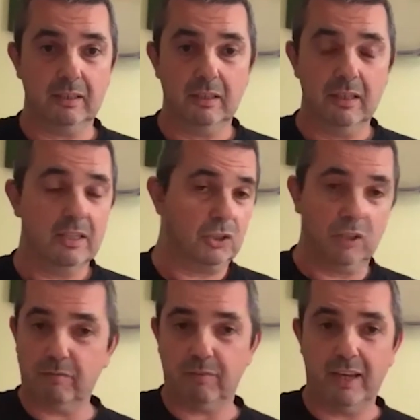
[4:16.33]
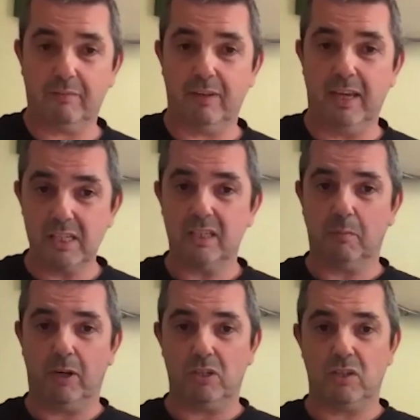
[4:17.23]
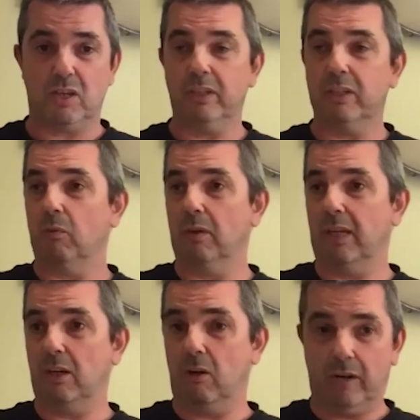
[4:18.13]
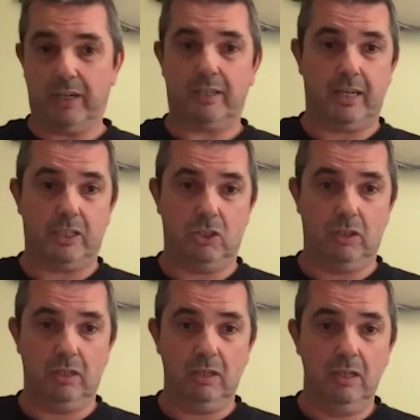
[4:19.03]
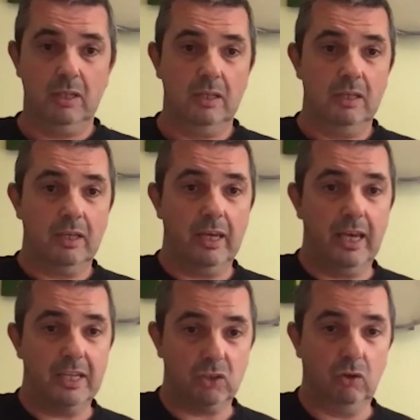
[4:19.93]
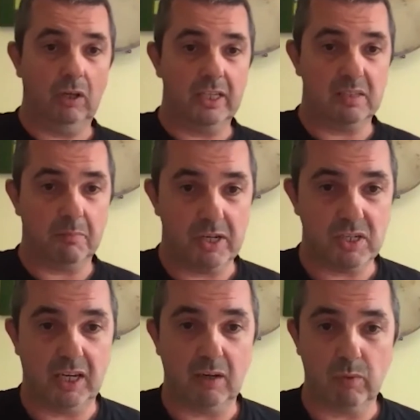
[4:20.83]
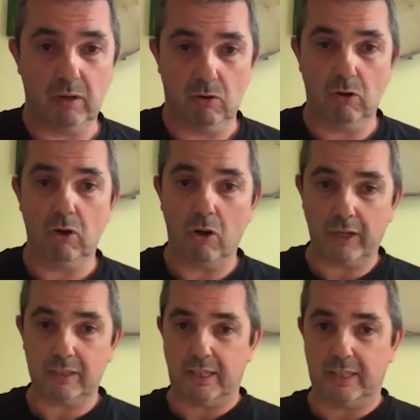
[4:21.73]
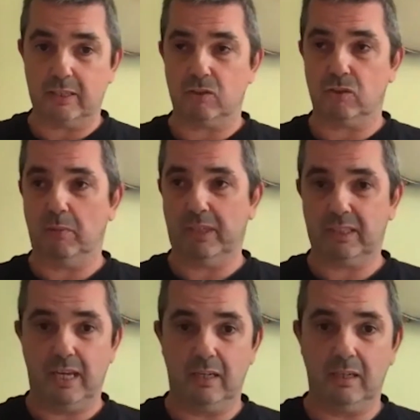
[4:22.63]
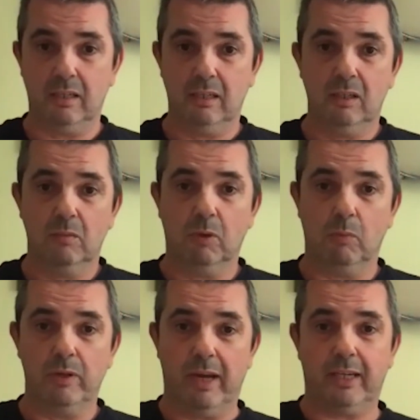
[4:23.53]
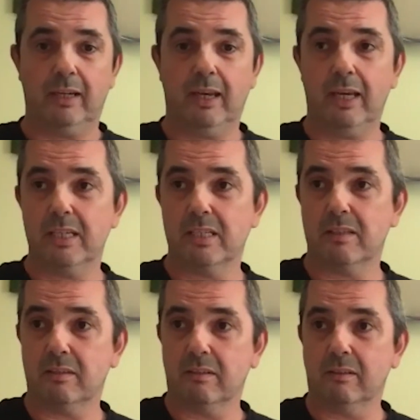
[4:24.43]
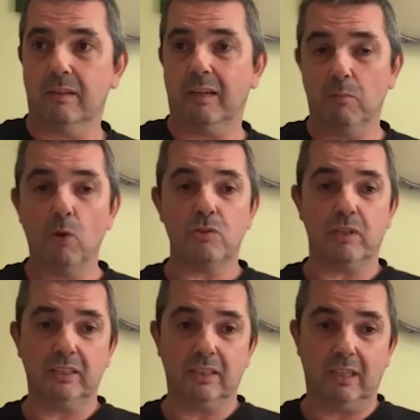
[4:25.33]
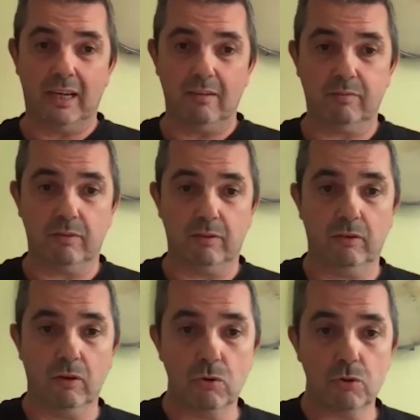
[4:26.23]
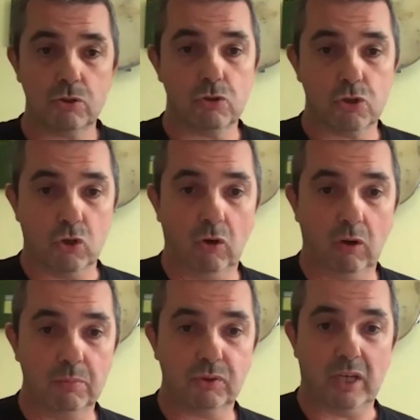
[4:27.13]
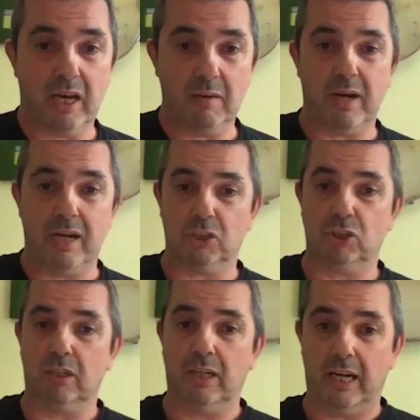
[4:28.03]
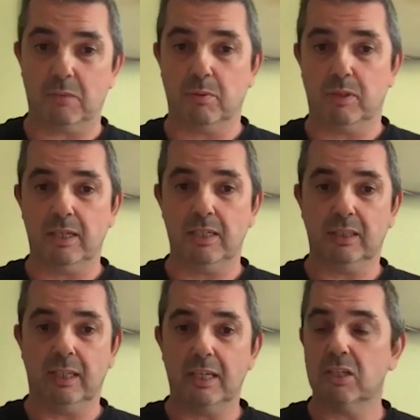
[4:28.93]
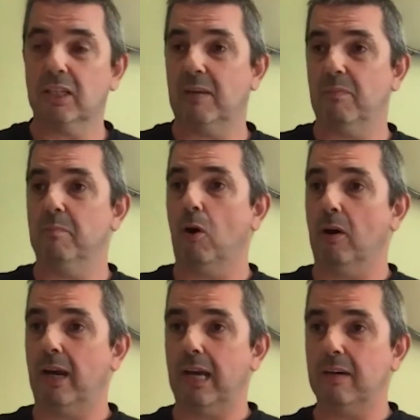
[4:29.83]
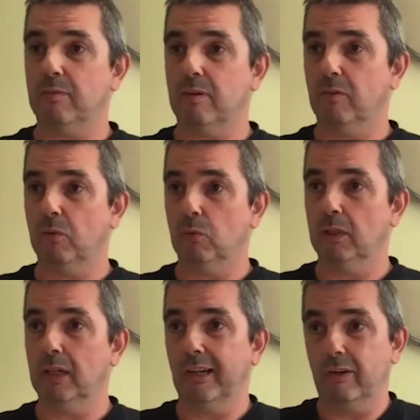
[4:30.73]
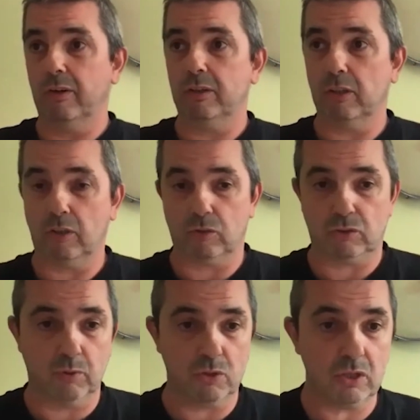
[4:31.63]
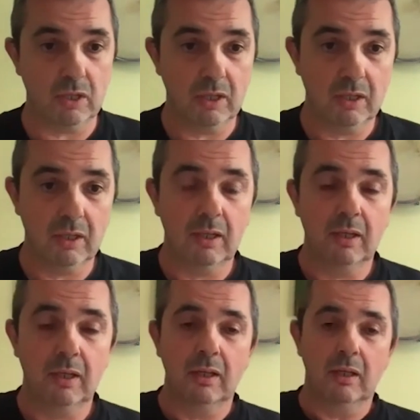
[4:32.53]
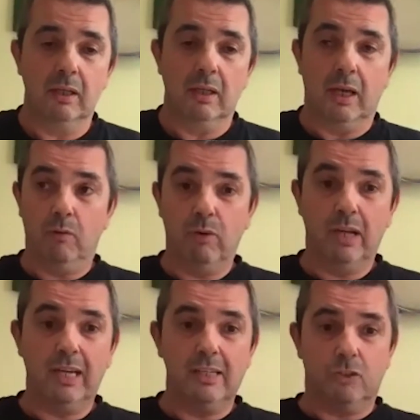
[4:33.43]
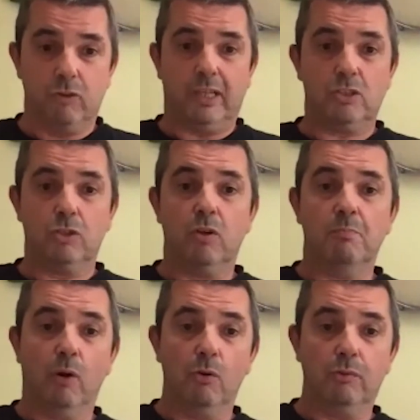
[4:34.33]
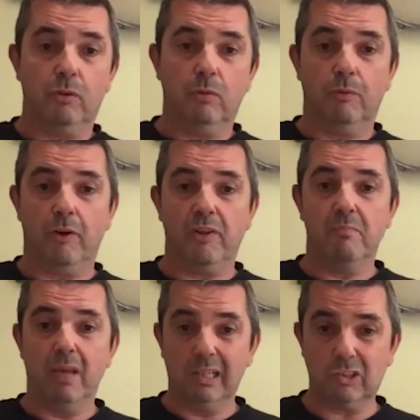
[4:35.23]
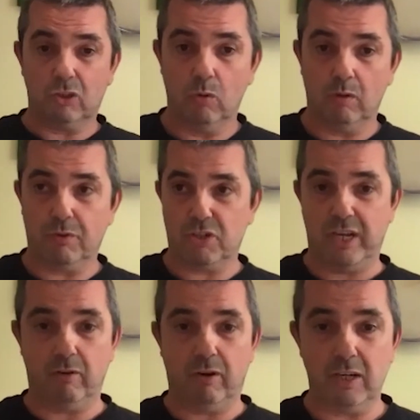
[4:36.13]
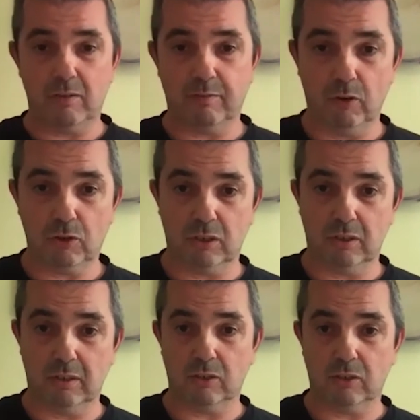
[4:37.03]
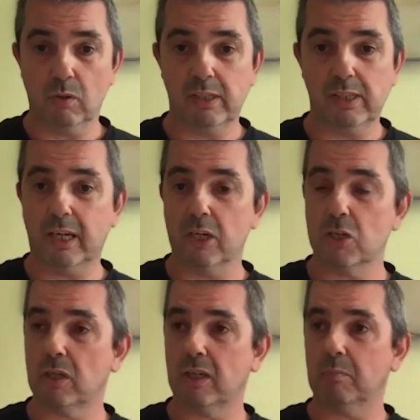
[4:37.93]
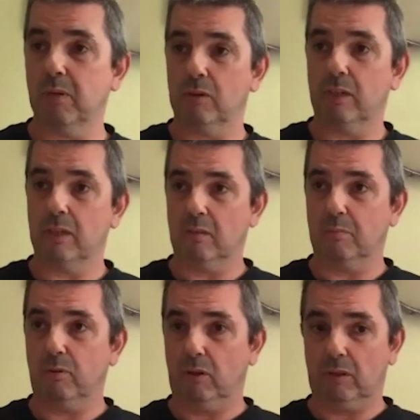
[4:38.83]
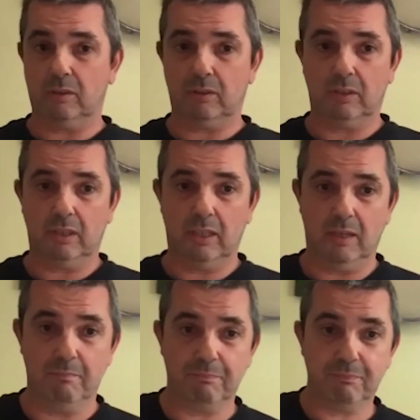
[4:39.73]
Shift left isn't about saying we don't need architecture. It's about saying we are all architects to some extent, but we recognize, like most things in life, there are those whose jobs and passion and expertise it is to keep the bar high for everyone, including your customers. And really, the trick is to do both without the millstone of a centralized function that is only occasionally plugged into the product. And